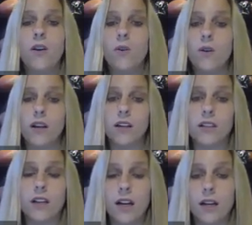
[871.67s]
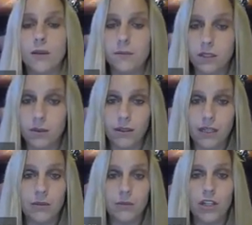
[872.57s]
or
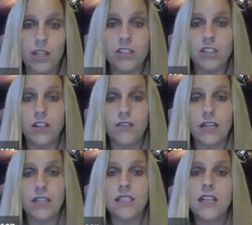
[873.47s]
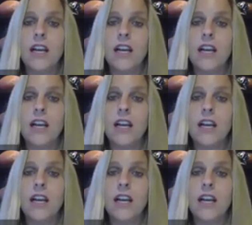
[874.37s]
complete community service.